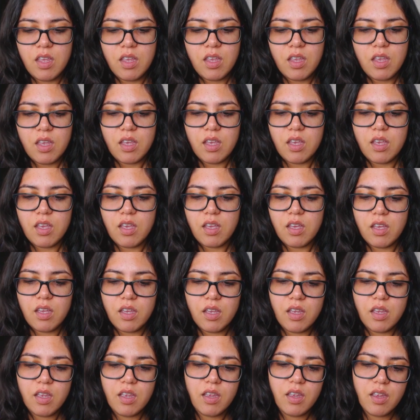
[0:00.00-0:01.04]

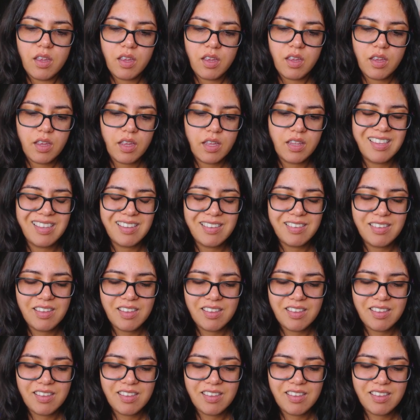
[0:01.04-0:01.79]
And this